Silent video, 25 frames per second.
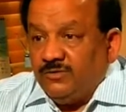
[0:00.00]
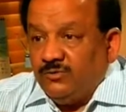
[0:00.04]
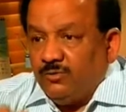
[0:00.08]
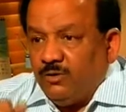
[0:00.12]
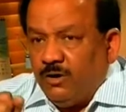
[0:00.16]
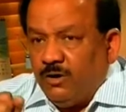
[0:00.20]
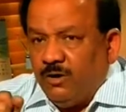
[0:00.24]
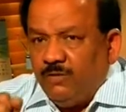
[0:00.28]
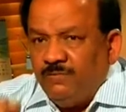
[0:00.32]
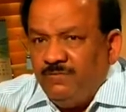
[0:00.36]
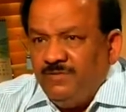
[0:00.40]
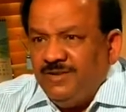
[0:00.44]

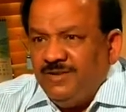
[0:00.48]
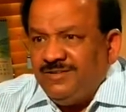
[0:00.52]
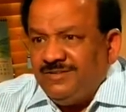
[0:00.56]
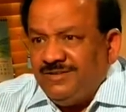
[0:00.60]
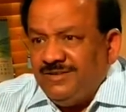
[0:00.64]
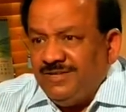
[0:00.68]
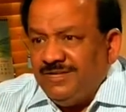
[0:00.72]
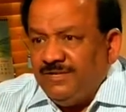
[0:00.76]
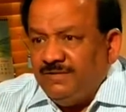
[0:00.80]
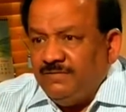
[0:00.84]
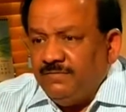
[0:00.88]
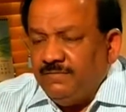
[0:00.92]
So
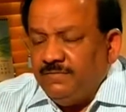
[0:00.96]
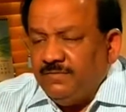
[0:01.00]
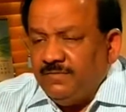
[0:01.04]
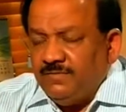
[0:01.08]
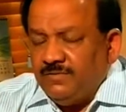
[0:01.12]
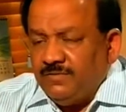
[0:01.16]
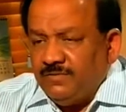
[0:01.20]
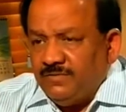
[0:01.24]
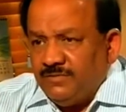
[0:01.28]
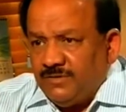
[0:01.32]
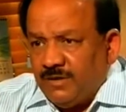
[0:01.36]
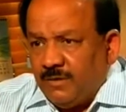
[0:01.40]
obviously
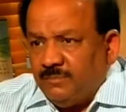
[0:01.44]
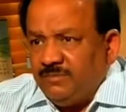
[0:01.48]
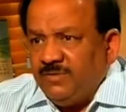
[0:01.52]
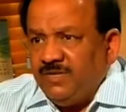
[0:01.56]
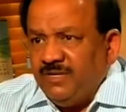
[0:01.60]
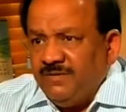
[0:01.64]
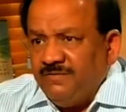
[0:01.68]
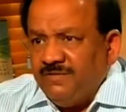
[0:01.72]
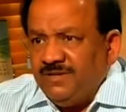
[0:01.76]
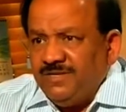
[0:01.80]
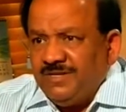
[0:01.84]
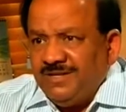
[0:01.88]

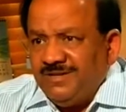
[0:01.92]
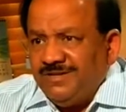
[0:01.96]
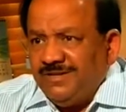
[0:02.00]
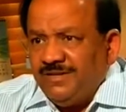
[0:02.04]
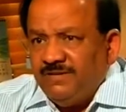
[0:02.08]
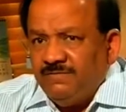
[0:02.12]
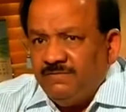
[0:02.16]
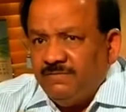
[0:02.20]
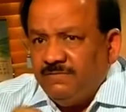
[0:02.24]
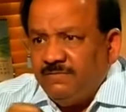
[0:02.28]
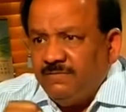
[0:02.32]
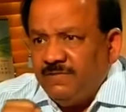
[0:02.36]
something which
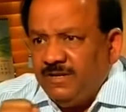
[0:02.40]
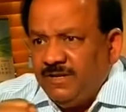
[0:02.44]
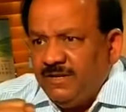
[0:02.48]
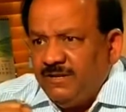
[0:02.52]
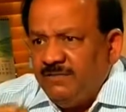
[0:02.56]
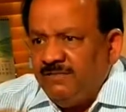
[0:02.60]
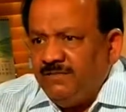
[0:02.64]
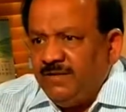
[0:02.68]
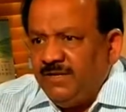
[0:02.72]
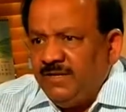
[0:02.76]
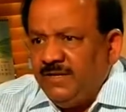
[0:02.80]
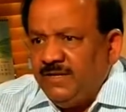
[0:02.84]
has a
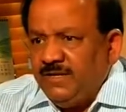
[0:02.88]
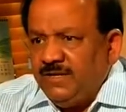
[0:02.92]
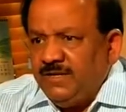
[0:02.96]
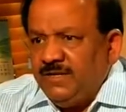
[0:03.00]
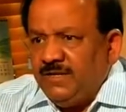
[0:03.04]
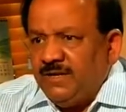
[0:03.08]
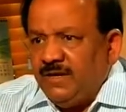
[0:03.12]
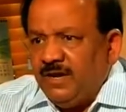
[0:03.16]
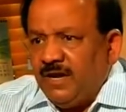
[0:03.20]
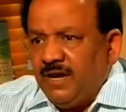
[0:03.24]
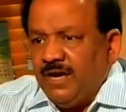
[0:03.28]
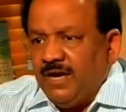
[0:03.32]
very,
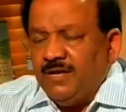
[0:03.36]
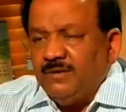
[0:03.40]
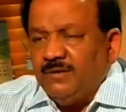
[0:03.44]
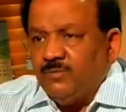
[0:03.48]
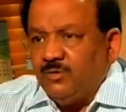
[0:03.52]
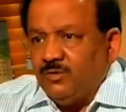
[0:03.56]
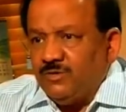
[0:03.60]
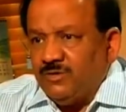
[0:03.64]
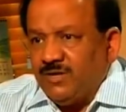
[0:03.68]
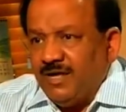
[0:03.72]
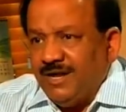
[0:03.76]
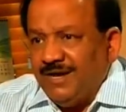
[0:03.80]
very high
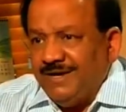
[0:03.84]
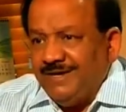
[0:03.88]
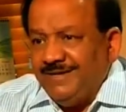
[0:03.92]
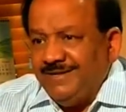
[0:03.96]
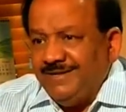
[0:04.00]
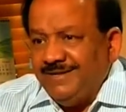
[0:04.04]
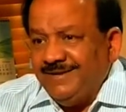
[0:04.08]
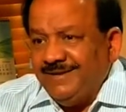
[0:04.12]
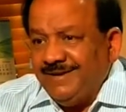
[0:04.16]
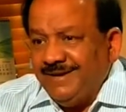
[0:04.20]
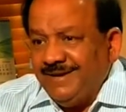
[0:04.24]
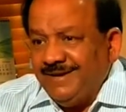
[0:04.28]

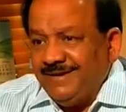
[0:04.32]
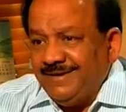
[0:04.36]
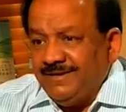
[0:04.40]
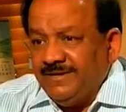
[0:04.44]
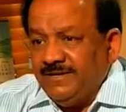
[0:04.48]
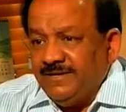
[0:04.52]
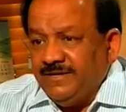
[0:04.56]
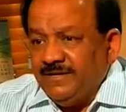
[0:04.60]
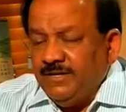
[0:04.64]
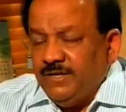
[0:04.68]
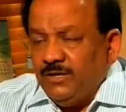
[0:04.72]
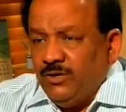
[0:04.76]
mortality rate,
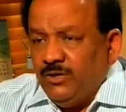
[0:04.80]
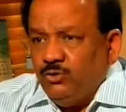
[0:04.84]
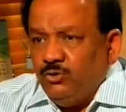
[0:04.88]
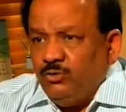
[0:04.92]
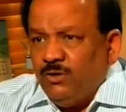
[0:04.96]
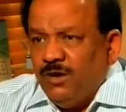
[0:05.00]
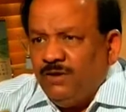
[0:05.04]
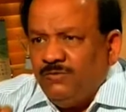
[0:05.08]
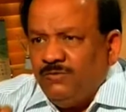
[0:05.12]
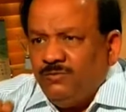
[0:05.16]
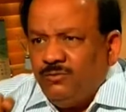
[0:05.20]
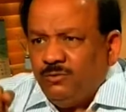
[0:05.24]

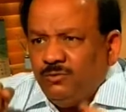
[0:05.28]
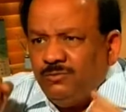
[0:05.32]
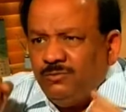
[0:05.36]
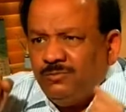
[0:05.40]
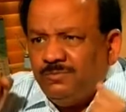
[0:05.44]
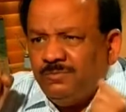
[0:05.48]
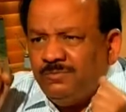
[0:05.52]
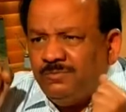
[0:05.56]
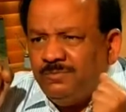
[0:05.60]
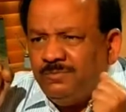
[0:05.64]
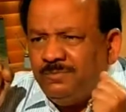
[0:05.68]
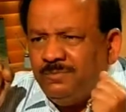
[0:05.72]
you have
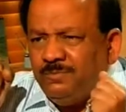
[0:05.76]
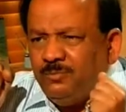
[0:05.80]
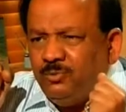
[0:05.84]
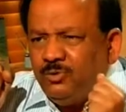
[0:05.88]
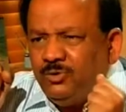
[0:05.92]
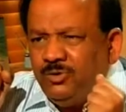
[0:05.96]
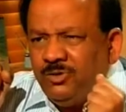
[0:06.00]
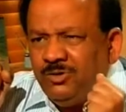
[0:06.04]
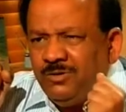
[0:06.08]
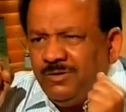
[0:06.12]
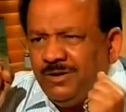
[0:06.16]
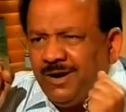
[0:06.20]
to
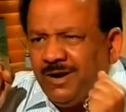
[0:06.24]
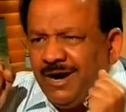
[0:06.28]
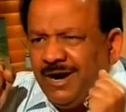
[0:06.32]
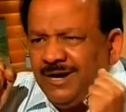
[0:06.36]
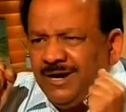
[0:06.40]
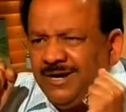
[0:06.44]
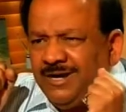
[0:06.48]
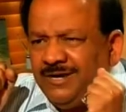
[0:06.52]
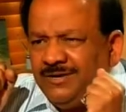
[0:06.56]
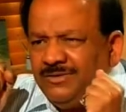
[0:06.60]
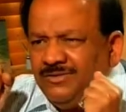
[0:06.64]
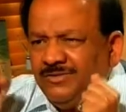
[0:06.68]
put your
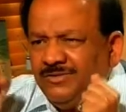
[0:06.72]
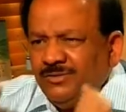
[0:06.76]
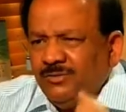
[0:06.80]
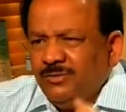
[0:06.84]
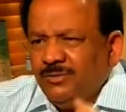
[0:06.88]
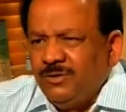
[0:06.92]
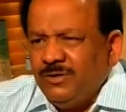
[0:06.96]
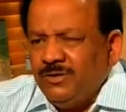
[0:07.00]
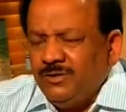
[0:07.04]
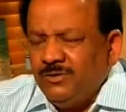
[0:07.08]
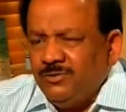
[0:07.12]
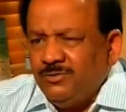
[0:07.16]
heart and
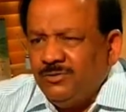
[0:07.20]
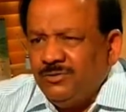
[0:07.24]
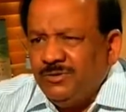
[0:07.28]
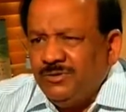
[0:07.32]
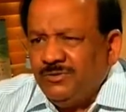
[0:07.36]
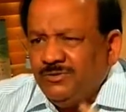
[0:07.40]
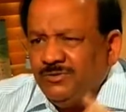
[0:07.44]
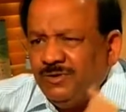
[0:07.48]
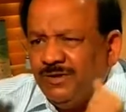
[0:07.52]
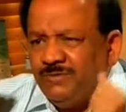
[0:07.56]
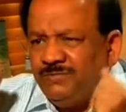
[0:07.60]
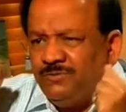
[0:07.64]
soul into
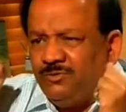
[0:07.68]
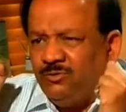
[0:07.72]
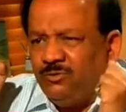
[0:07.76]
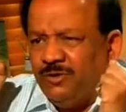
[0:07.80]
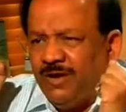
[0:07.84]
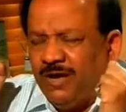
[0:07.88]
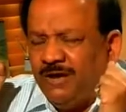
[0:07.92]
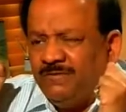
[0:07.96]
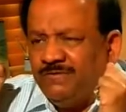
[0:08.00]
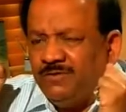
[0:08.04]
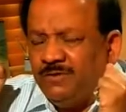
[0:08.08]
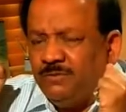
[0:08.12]
it. You have
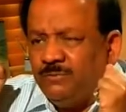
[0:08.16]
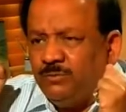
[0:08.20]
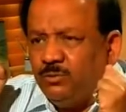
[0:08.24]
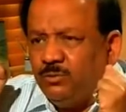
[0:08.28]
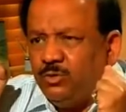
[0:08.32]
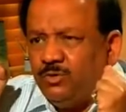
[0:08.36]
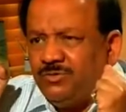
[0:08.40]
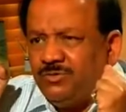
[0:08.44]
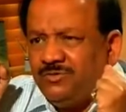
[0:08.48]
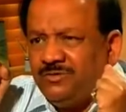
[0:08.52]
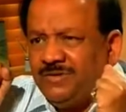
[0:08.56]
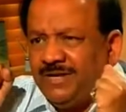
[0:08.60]
to have the
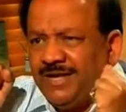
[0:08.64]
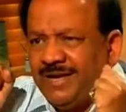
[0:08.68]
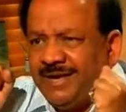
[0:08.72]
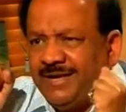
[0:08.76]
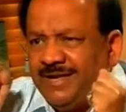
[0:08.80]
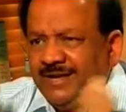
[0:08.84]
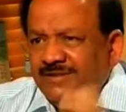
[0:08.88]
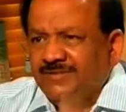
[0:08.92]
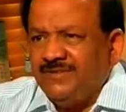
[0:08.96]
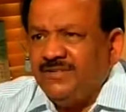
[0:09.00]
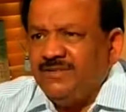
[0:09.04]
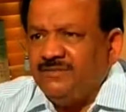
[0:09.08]
most
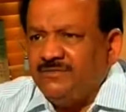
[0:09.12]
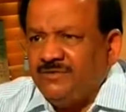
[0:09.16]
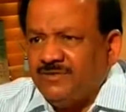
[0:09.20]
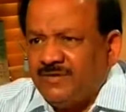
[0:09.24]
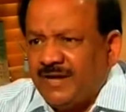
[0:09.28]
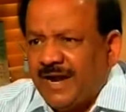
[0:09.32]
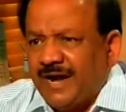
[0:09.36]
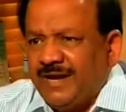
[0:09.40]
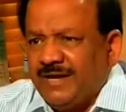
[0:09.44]
aggressive